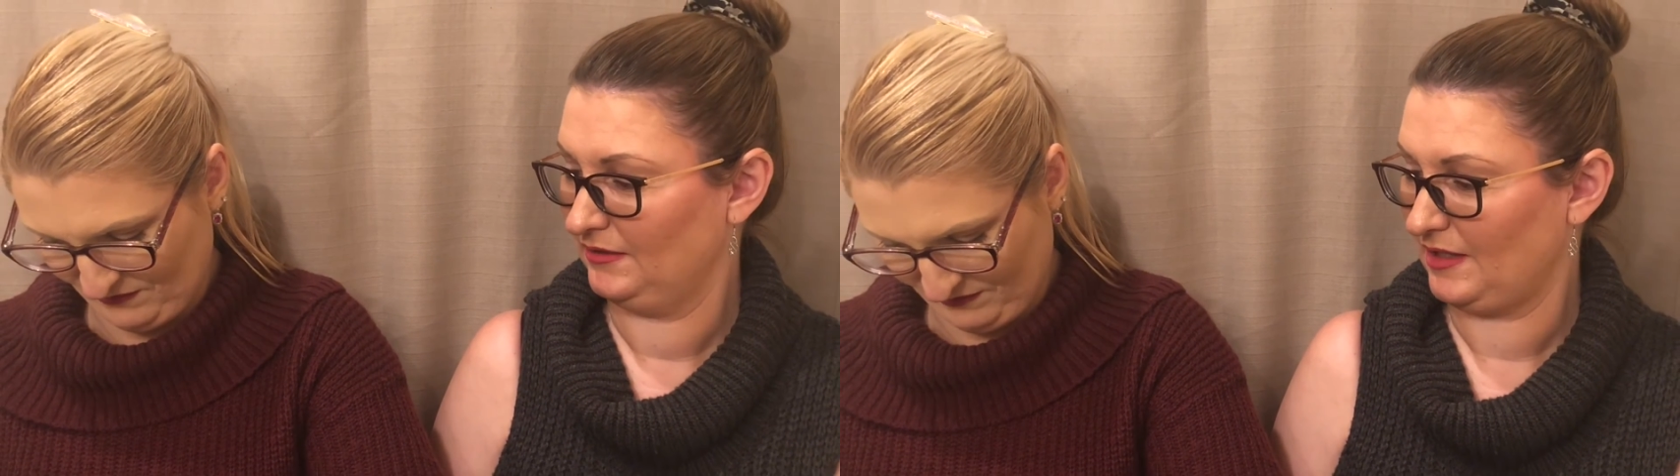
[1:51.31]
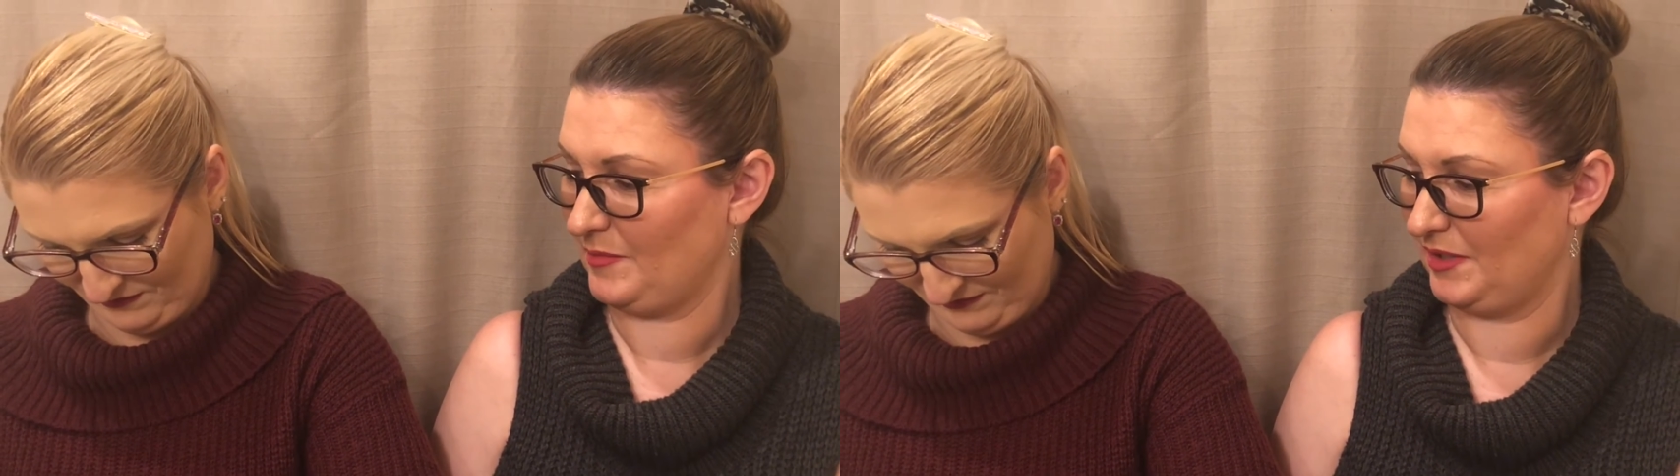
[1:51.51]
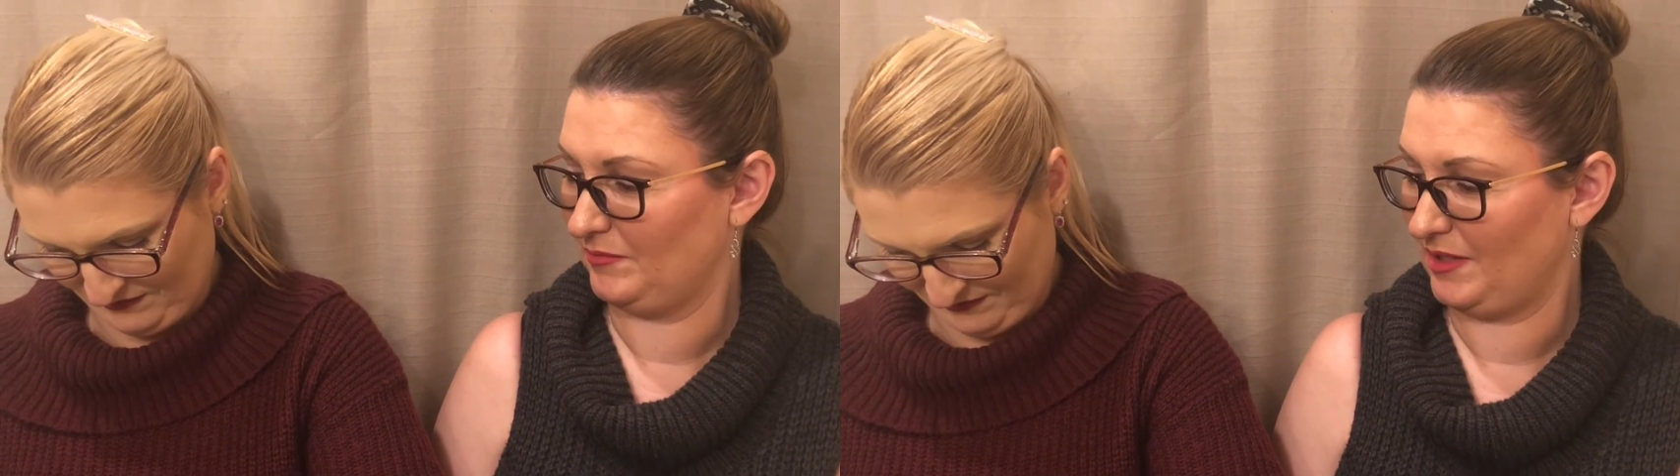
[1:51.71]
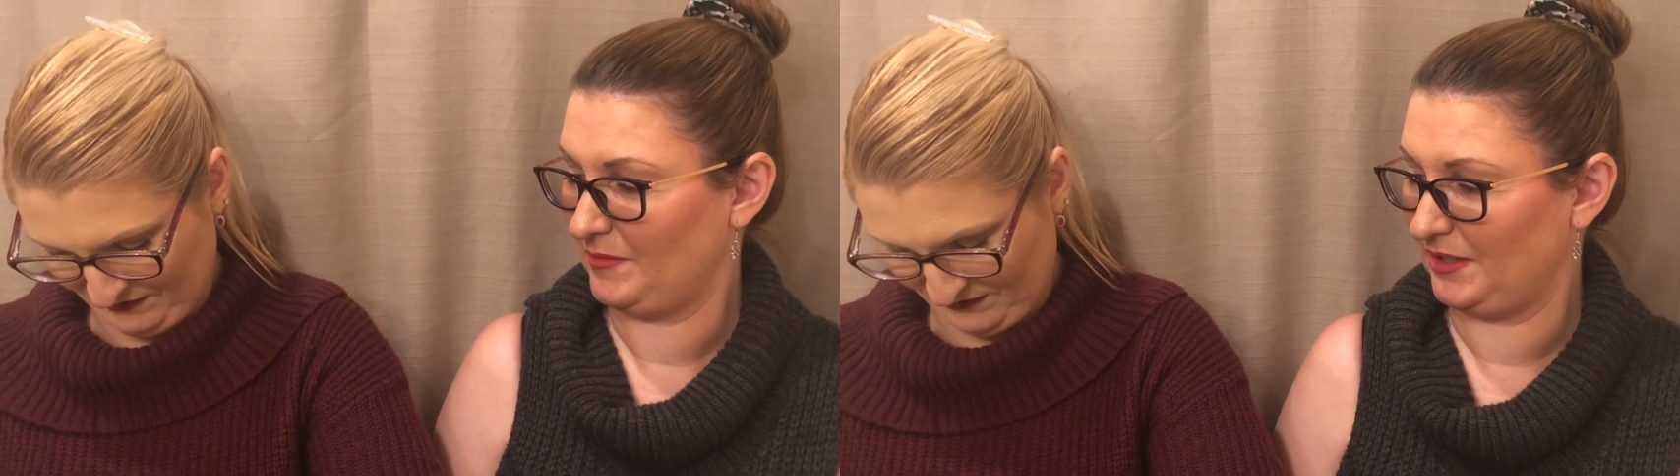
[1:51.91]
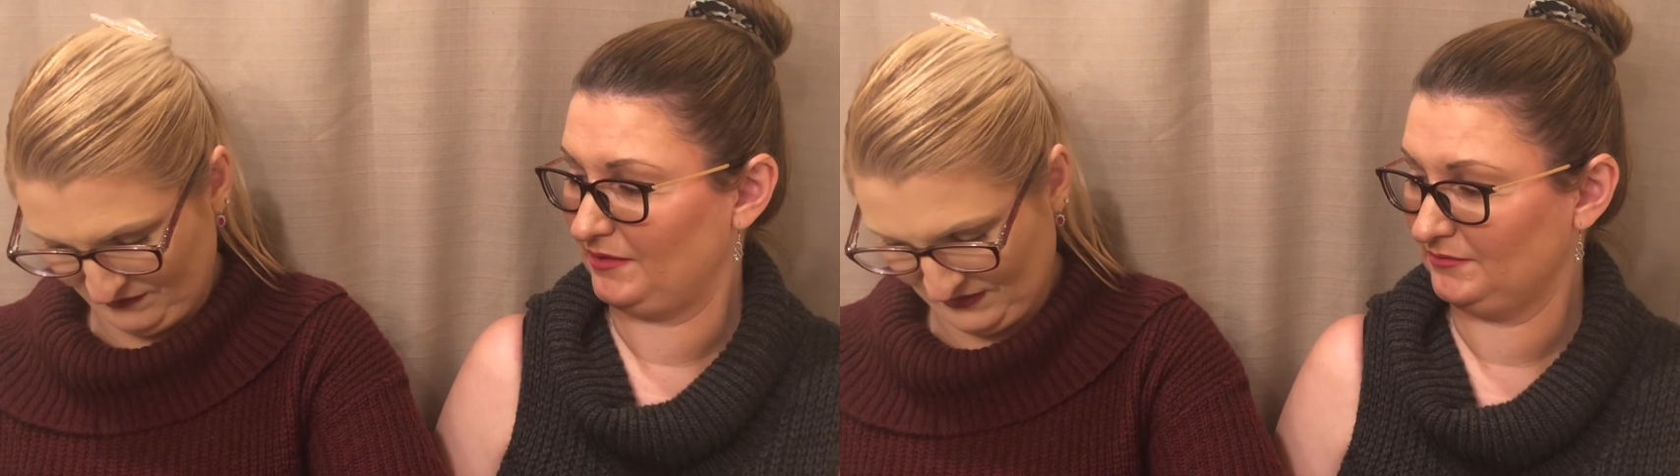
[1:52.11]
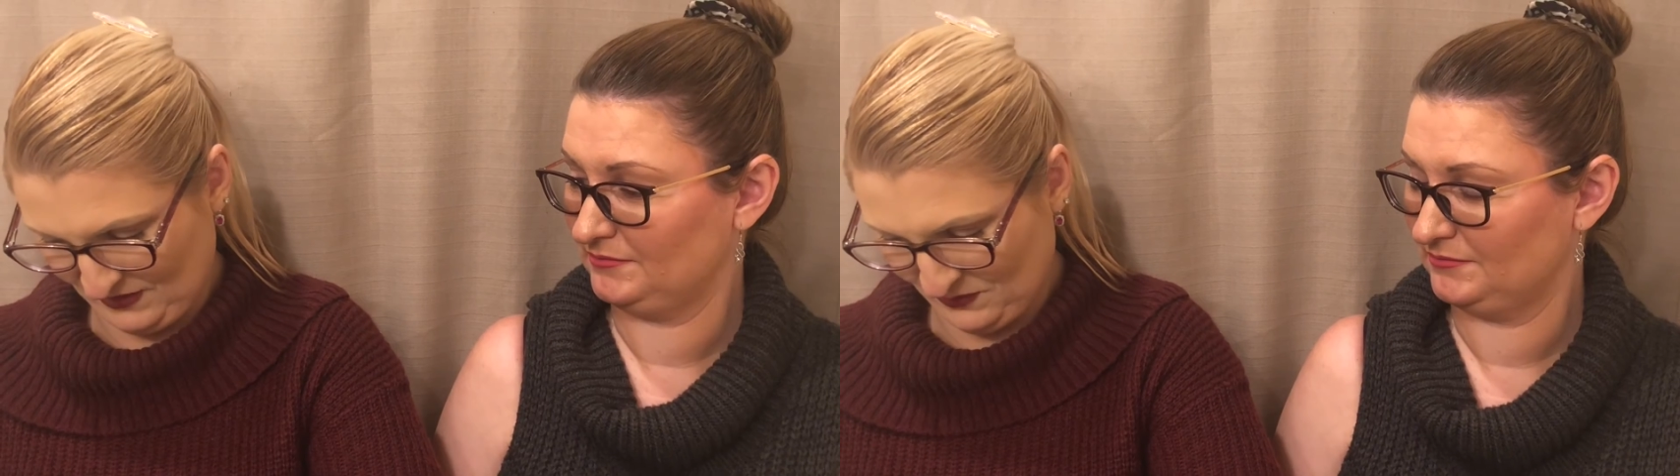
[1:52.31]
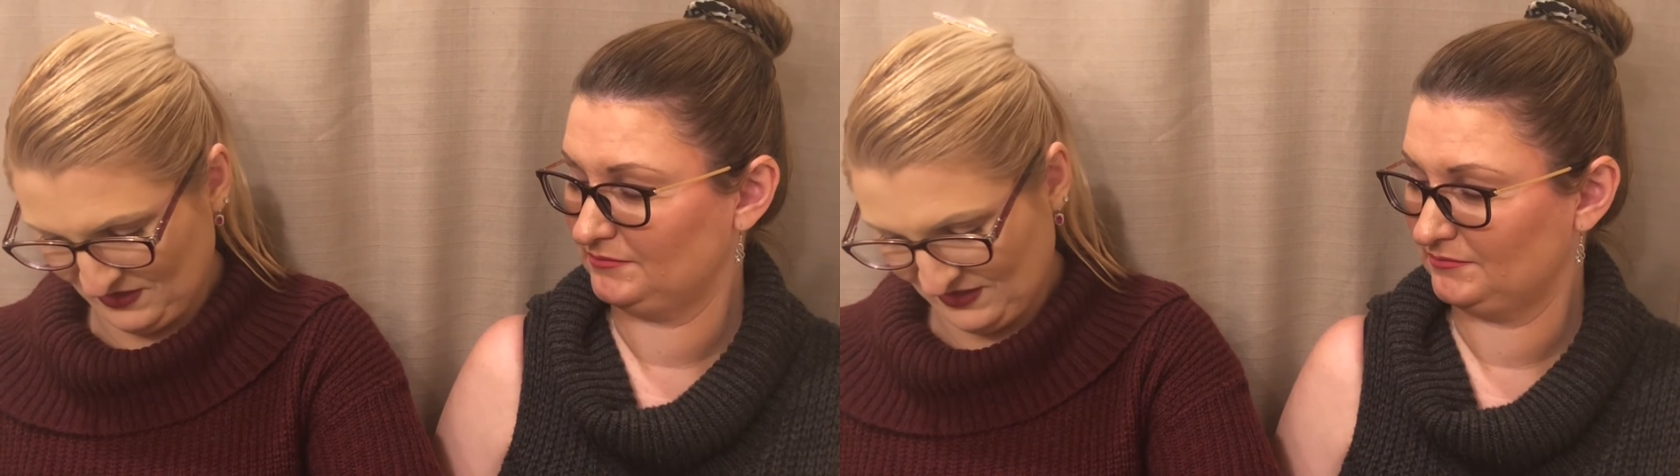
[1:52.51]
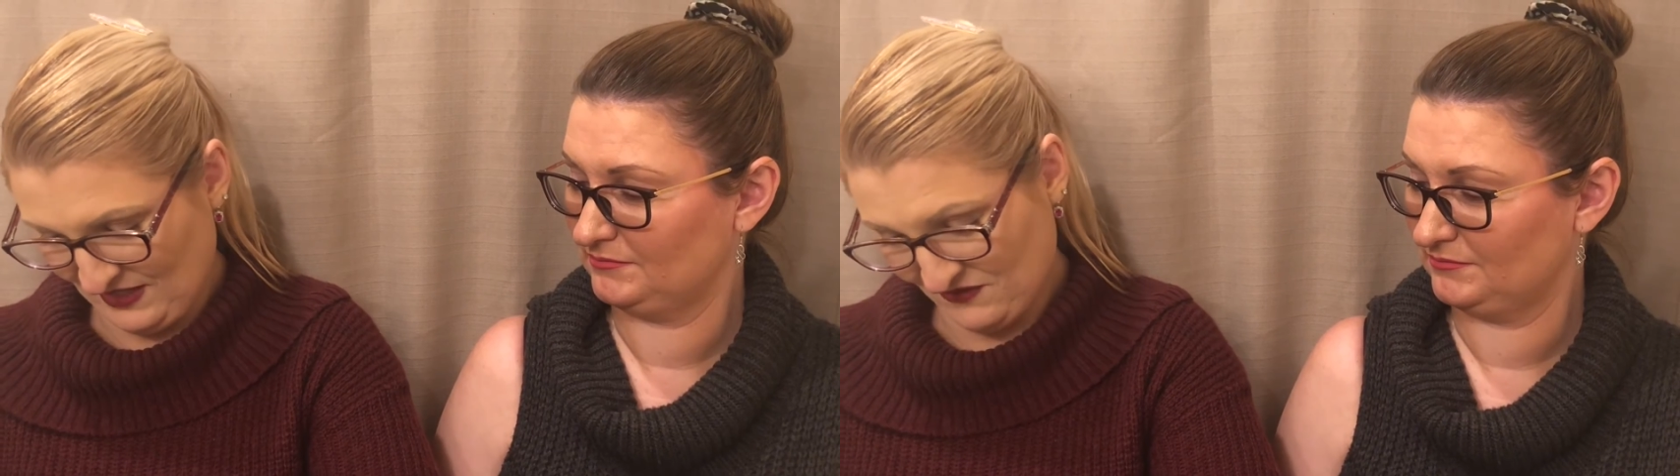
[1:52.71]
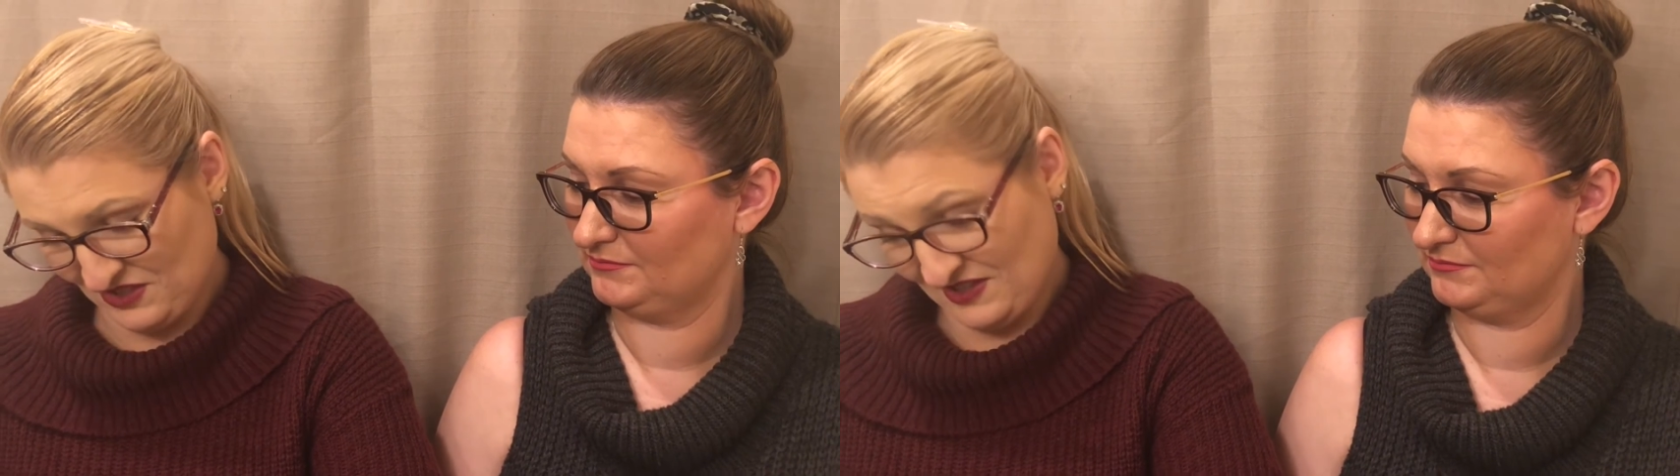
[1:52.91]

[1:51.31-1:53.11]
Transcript: I mean, maybe. This one doesn't have sheet.